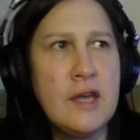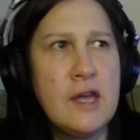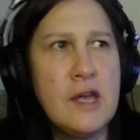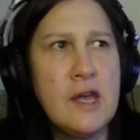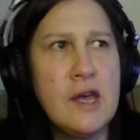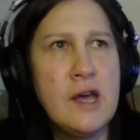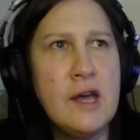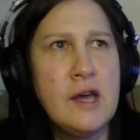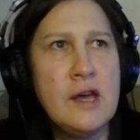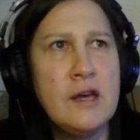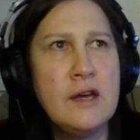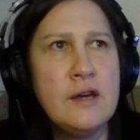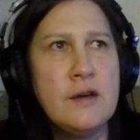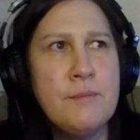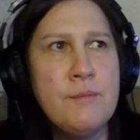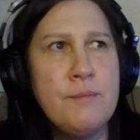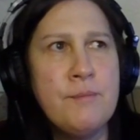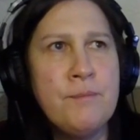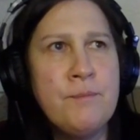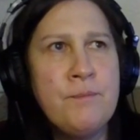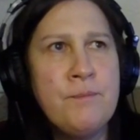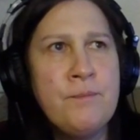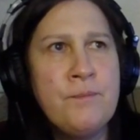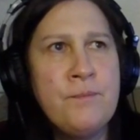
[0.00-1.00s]

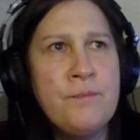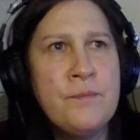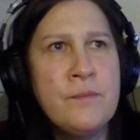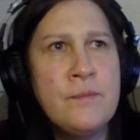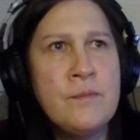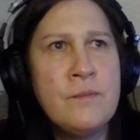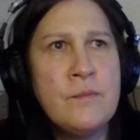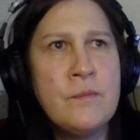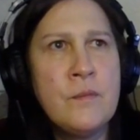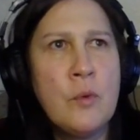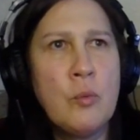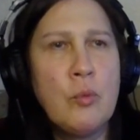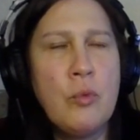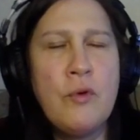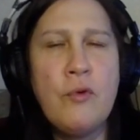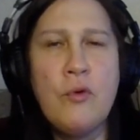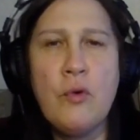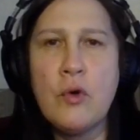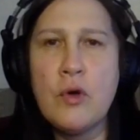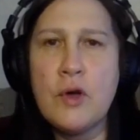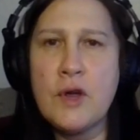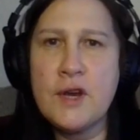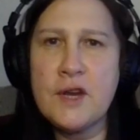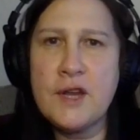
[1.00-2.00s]
we've
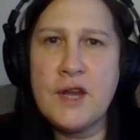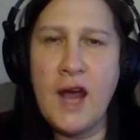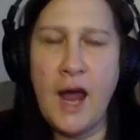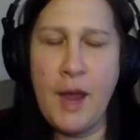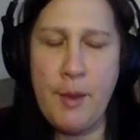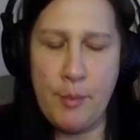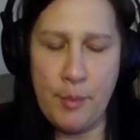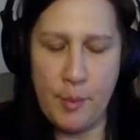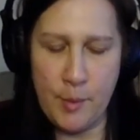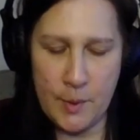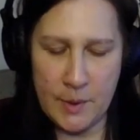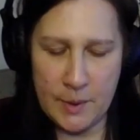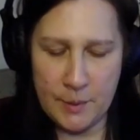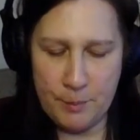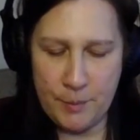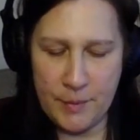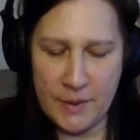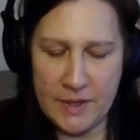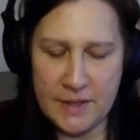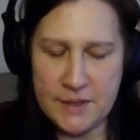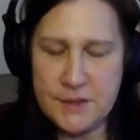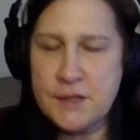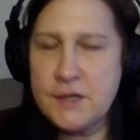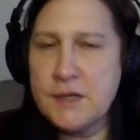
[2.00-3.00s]
all got the
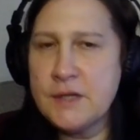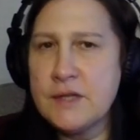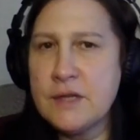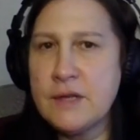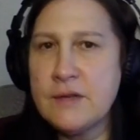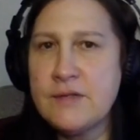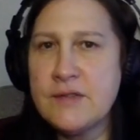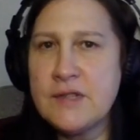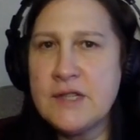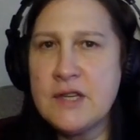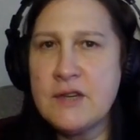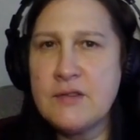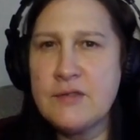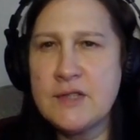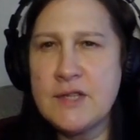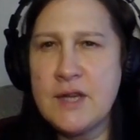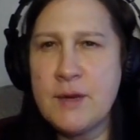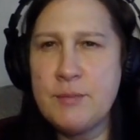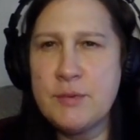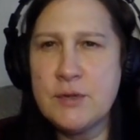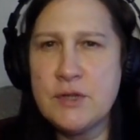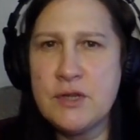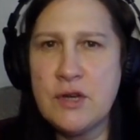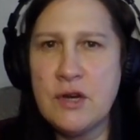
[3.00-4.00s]
capabilities of
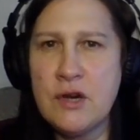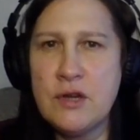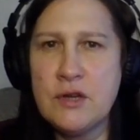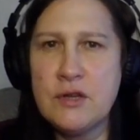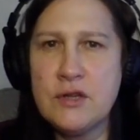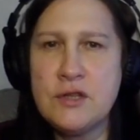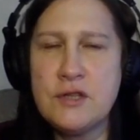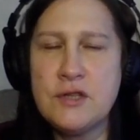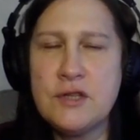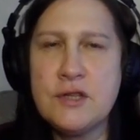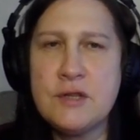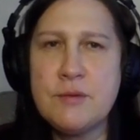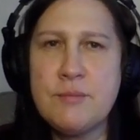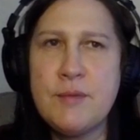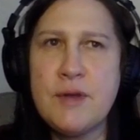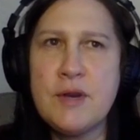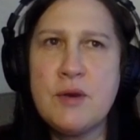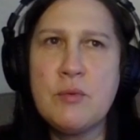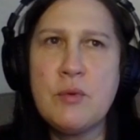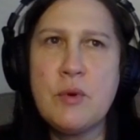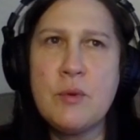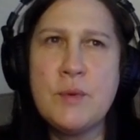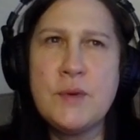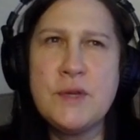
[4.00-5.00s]
self-sabotage. Doesn't matter
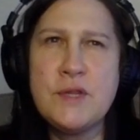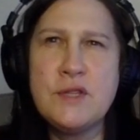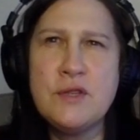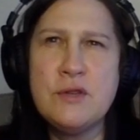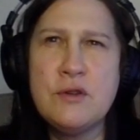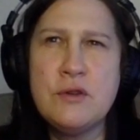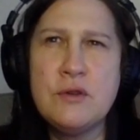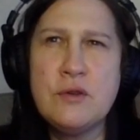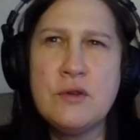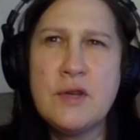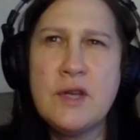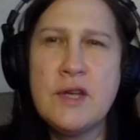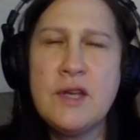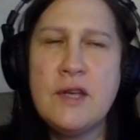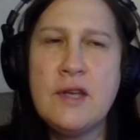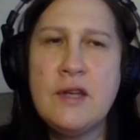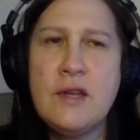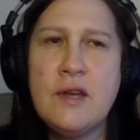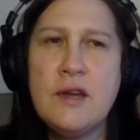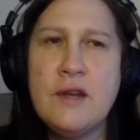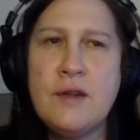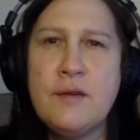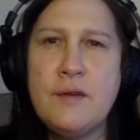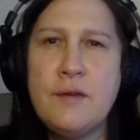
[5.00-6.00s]
what we do.
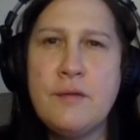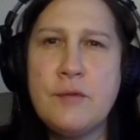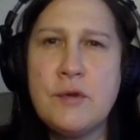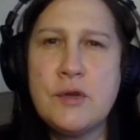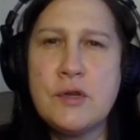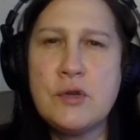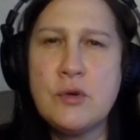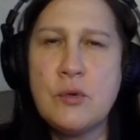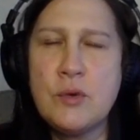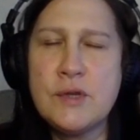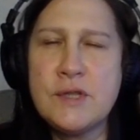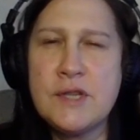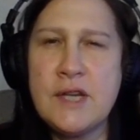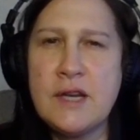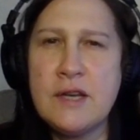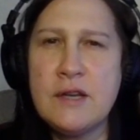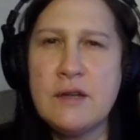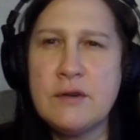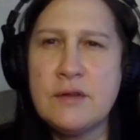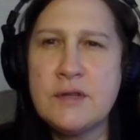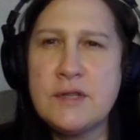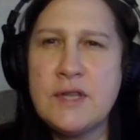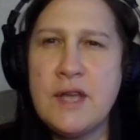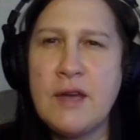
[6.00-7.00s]
And there's always that
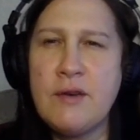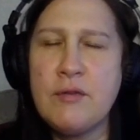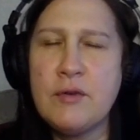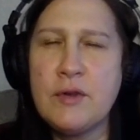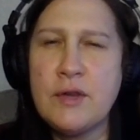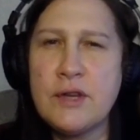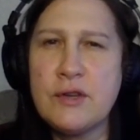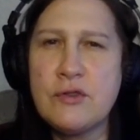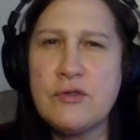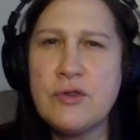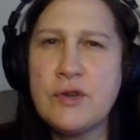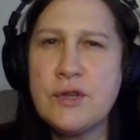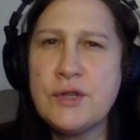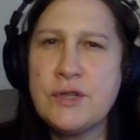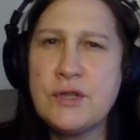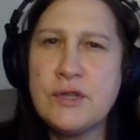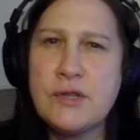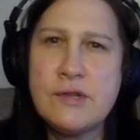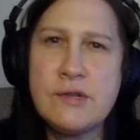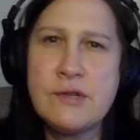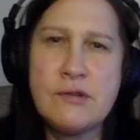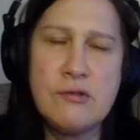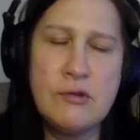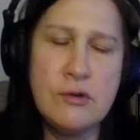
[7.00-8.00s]
little devil that tries to
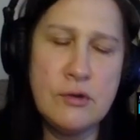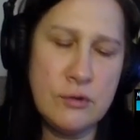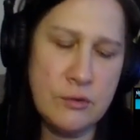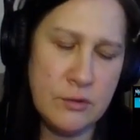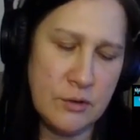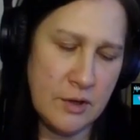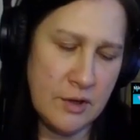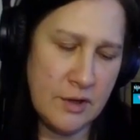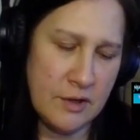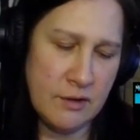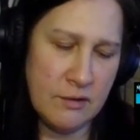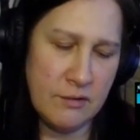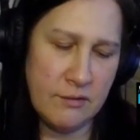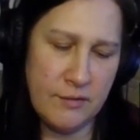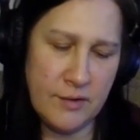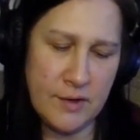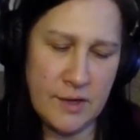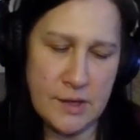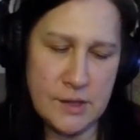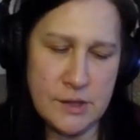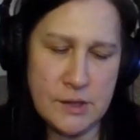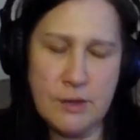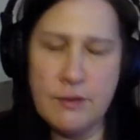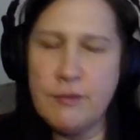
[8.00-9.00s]
screw
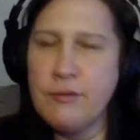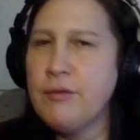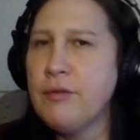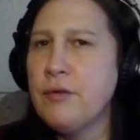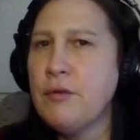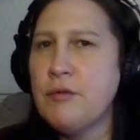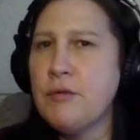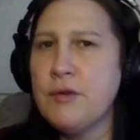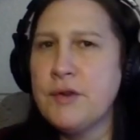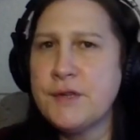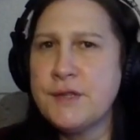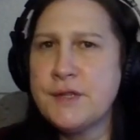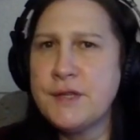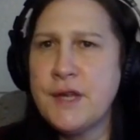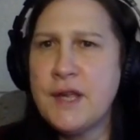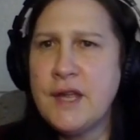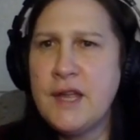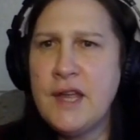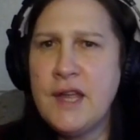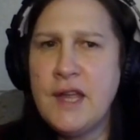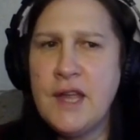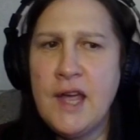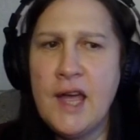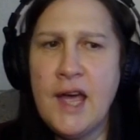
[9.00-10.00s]
things up for us.
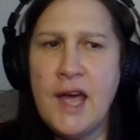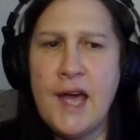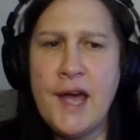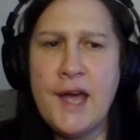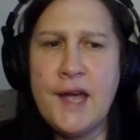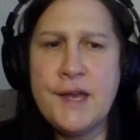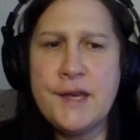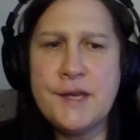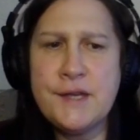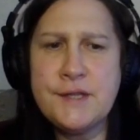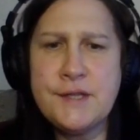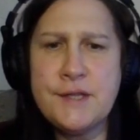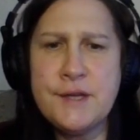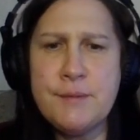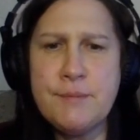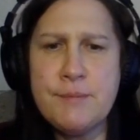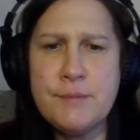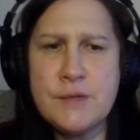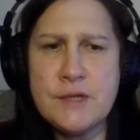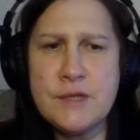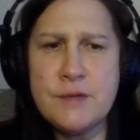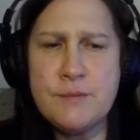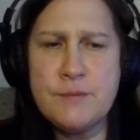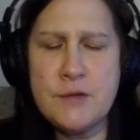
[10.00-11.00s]
And
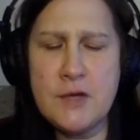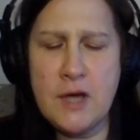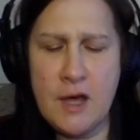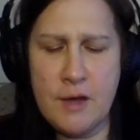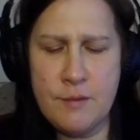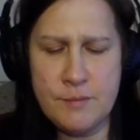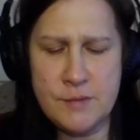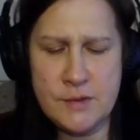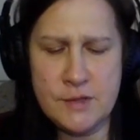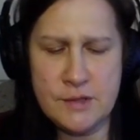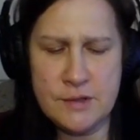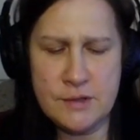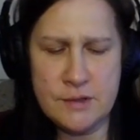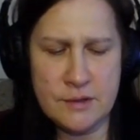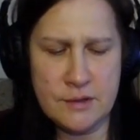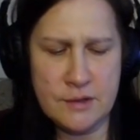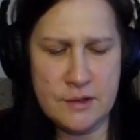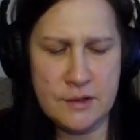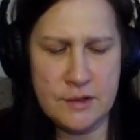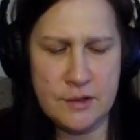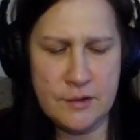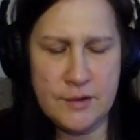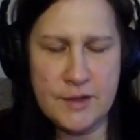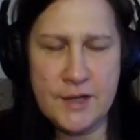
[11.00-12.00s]
sometimes,
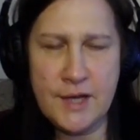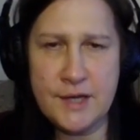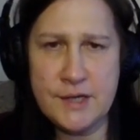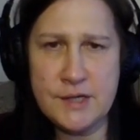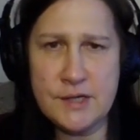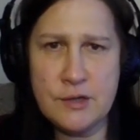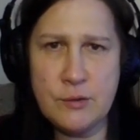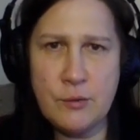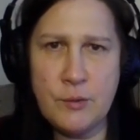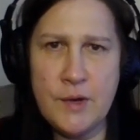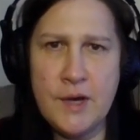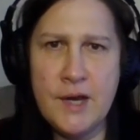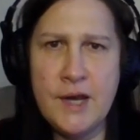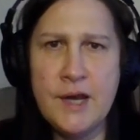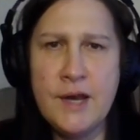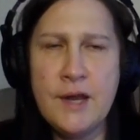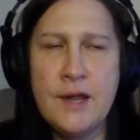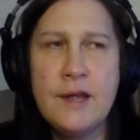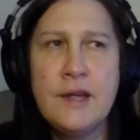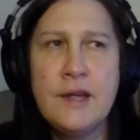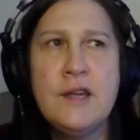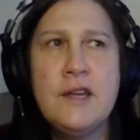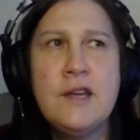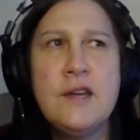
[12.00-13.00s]
you know, he gets to win.
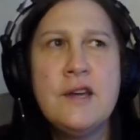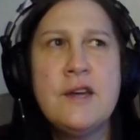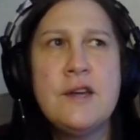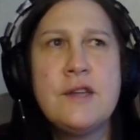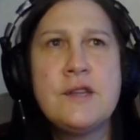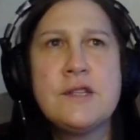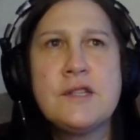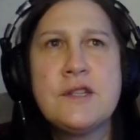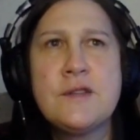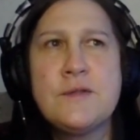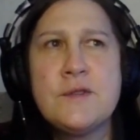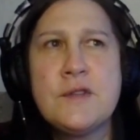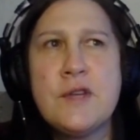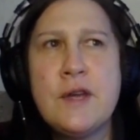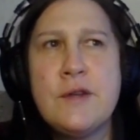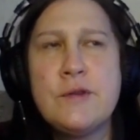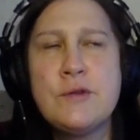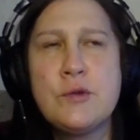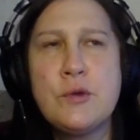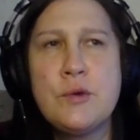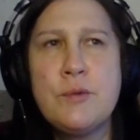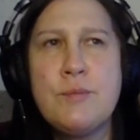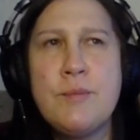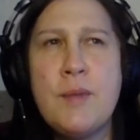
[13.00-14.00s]
And
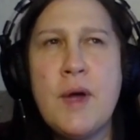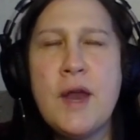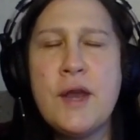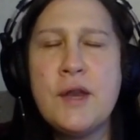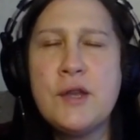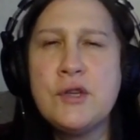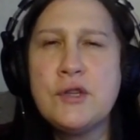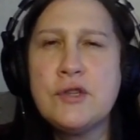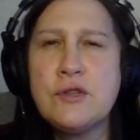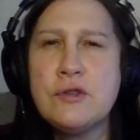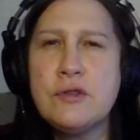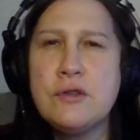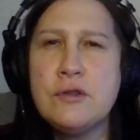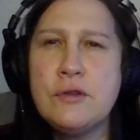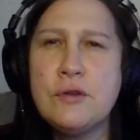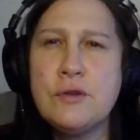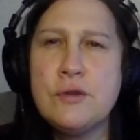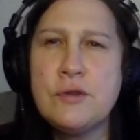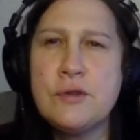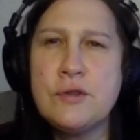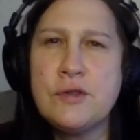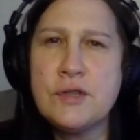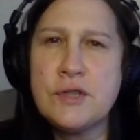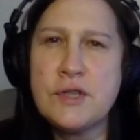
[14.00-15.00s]
sometimes we manage
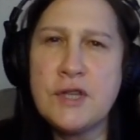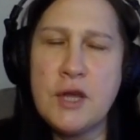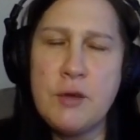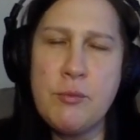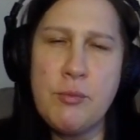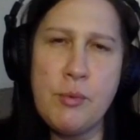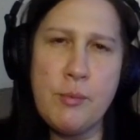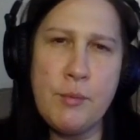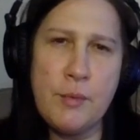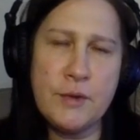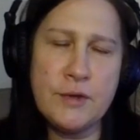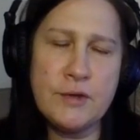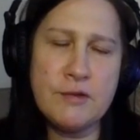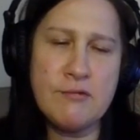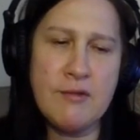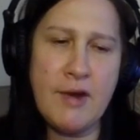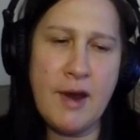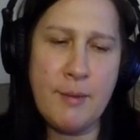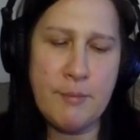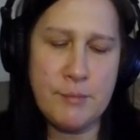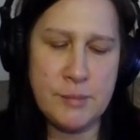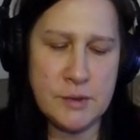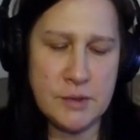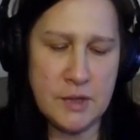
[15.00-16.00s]
to just keep him under
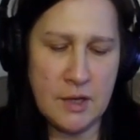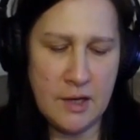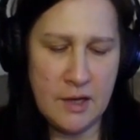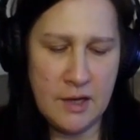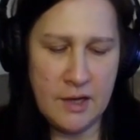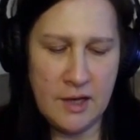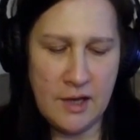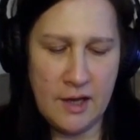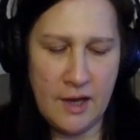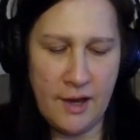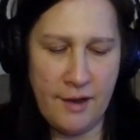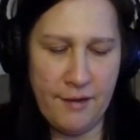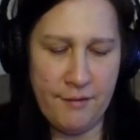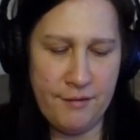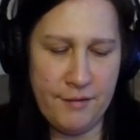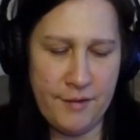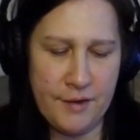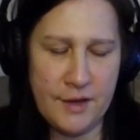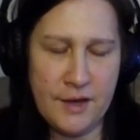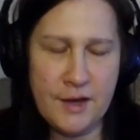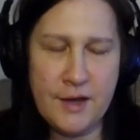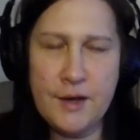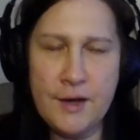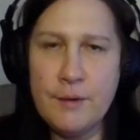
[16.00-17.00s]
wraps. I
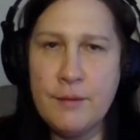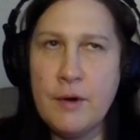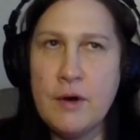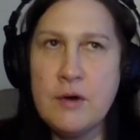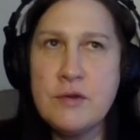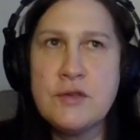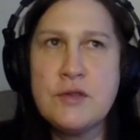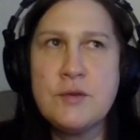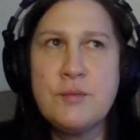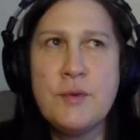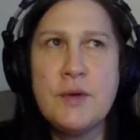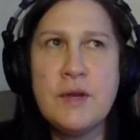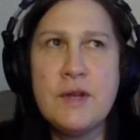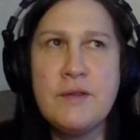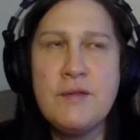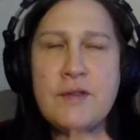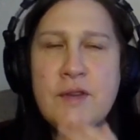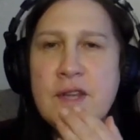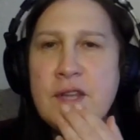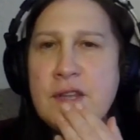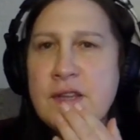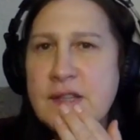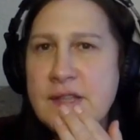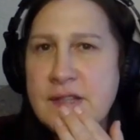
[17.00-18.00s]
think ultimately
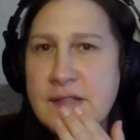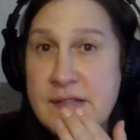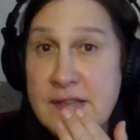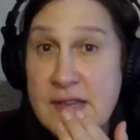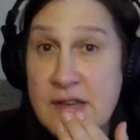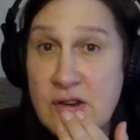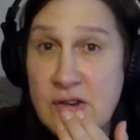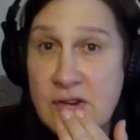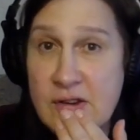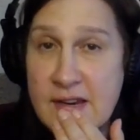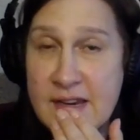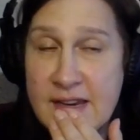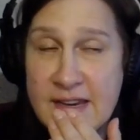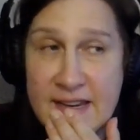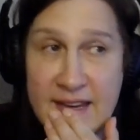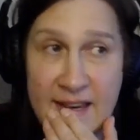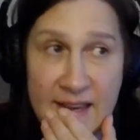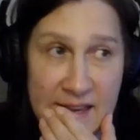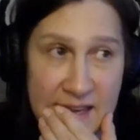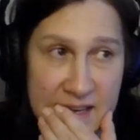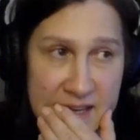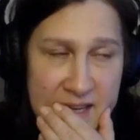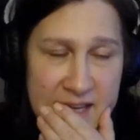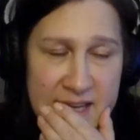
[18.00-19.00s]
the secret
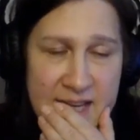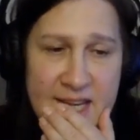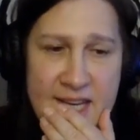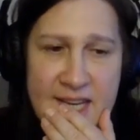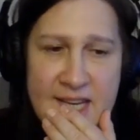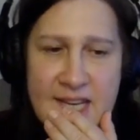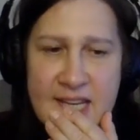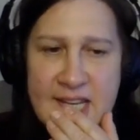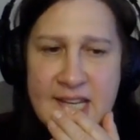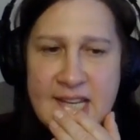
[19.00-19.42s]
in